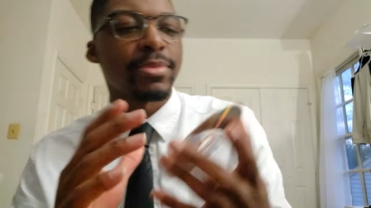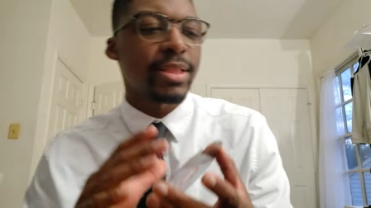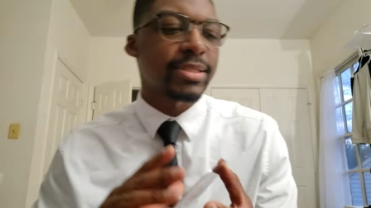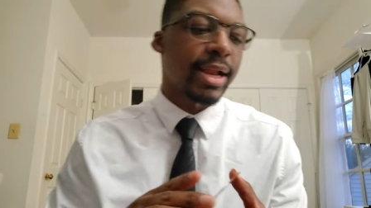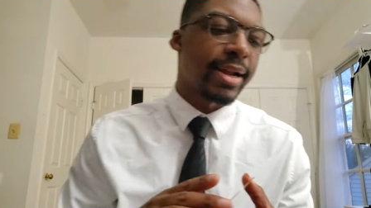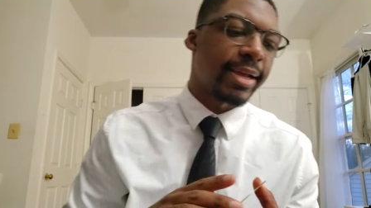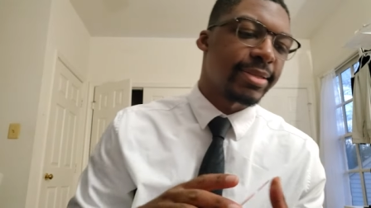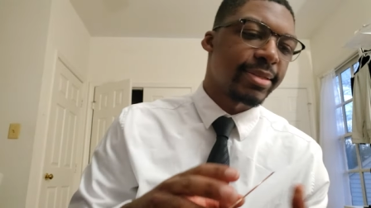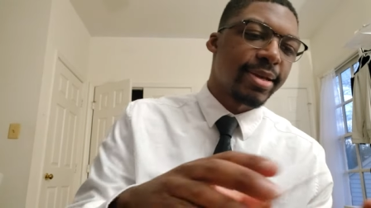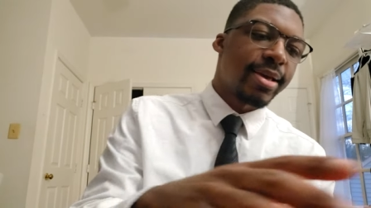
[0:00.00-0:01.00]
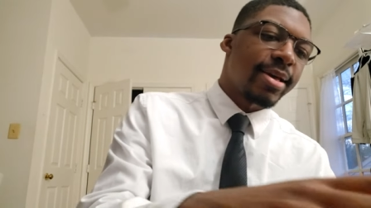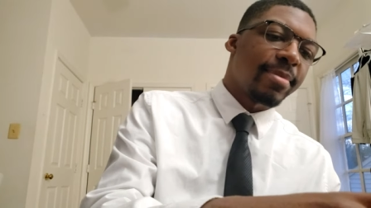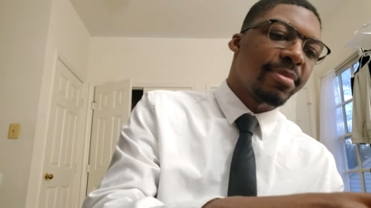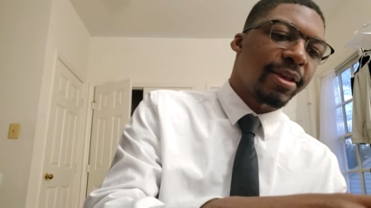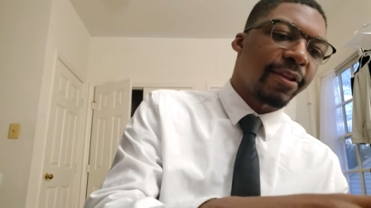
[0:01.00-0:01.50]
Looks kind of nice.
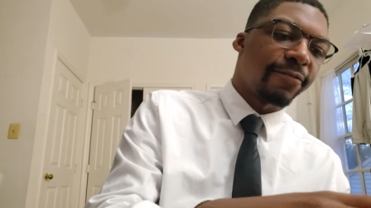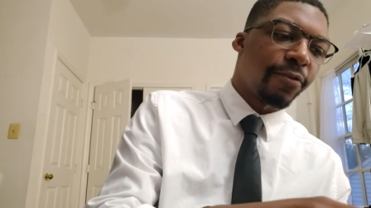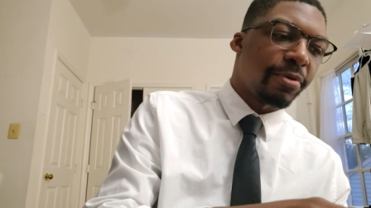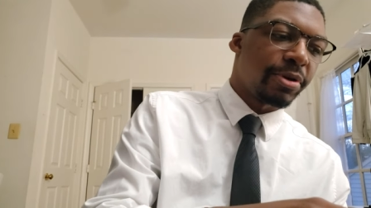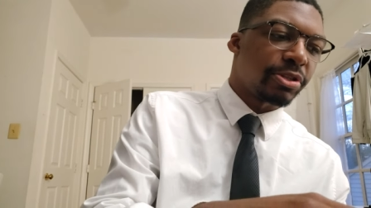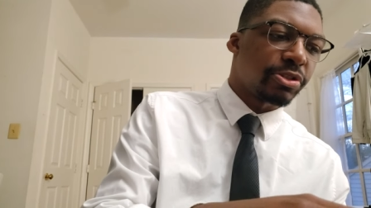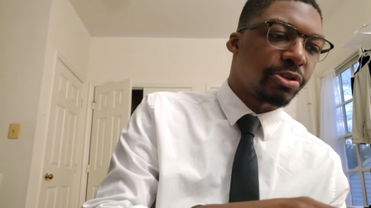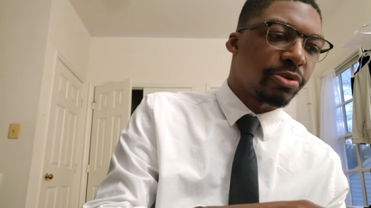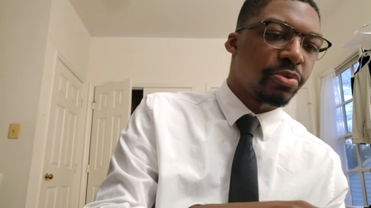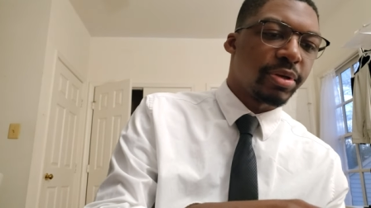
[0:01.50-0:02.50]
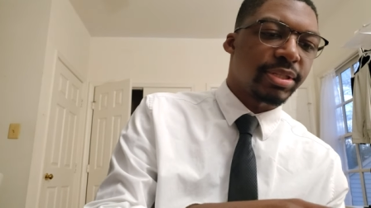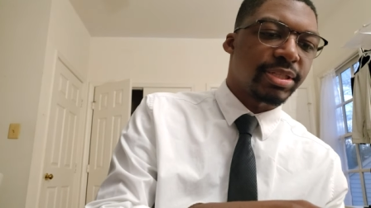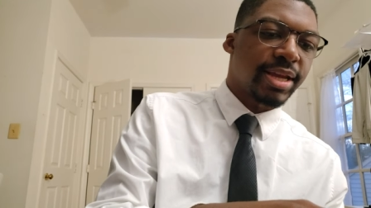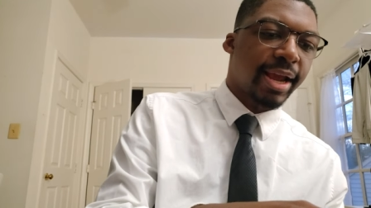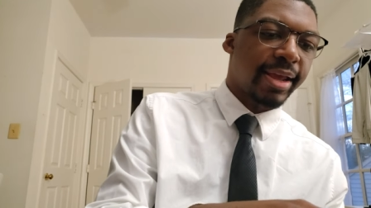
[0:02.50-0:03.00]
Looking forward to
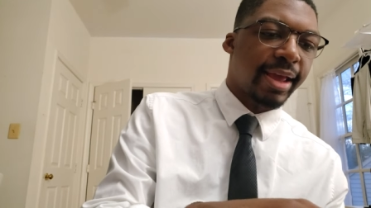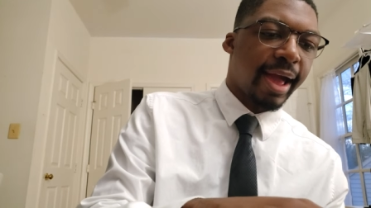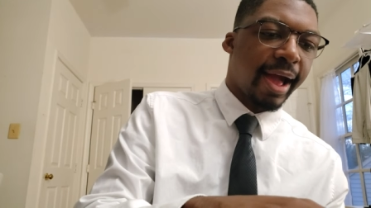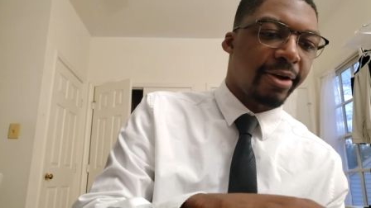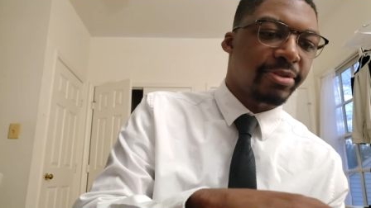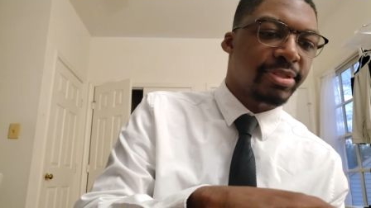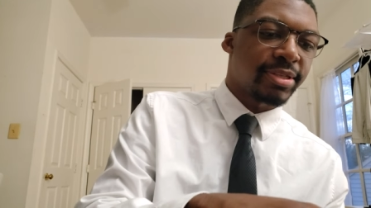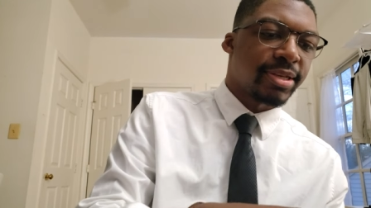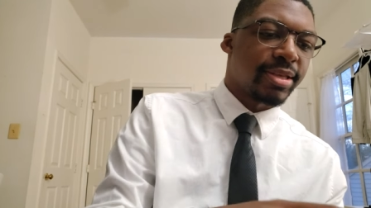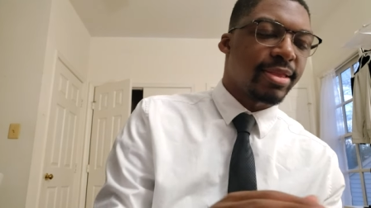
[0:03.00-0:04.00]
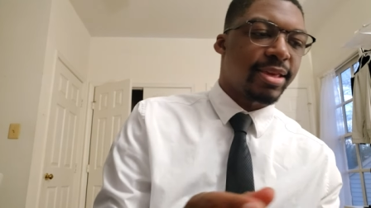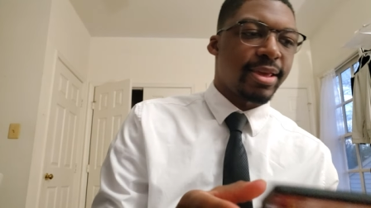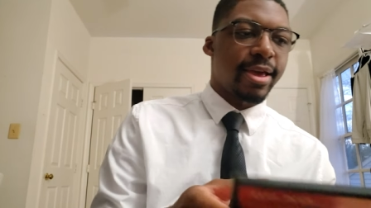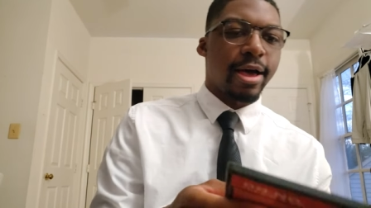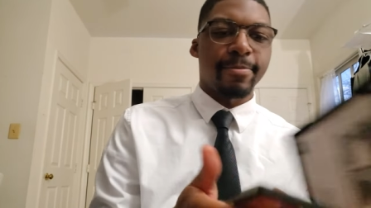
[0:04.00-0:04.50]
checking out
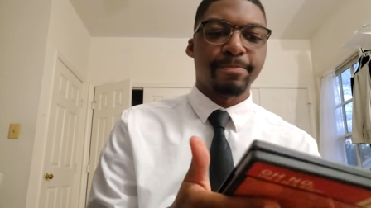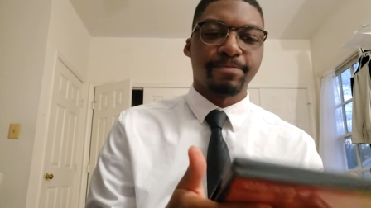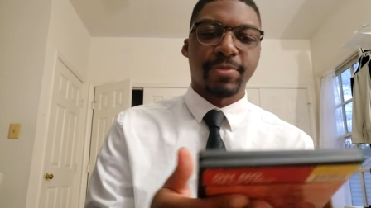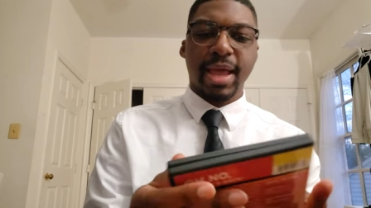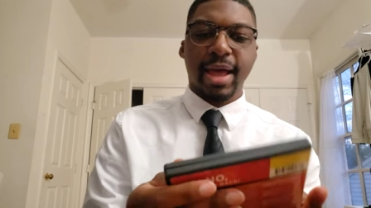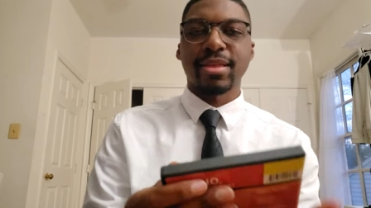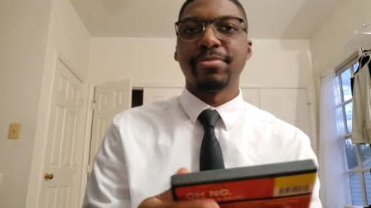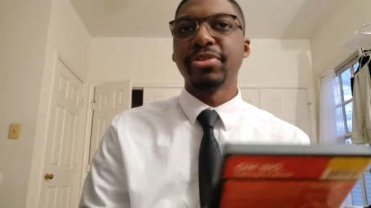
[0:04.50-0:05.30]
the um, yeah the